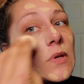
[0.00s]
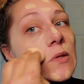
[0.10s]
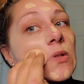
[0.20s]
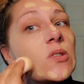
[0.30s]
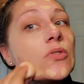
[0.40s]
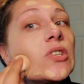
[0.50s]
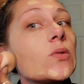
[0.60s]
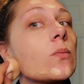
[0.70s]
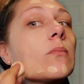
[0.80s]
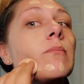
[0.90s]
So
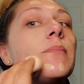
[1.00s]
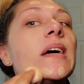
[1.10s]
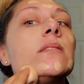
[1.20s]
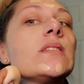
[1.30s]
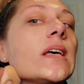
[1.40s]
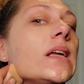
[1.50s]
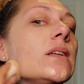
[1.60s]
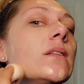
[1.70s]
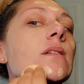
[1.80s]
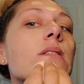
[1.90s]
just bounce that
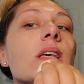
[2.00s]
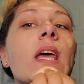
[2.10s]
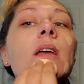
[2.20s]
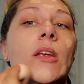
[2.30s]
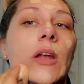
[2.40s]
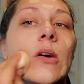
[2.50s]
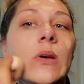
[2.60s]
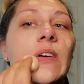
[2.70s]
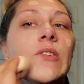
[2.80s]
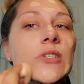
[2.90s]
into the skin,
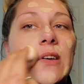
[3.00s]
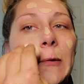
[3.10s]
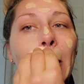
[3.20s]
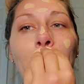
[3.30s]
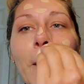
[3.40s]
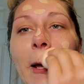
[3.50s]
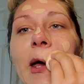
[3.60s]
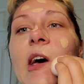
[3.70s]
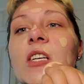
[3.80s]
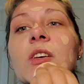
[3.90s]
give yourself a little
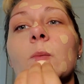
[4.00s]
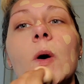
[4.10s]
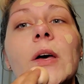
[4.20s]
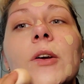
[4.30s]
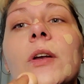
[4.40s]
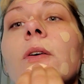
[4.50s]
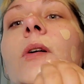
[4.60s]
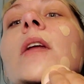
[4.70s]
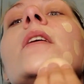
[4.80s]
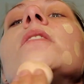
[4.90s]
concussion while you're doing it.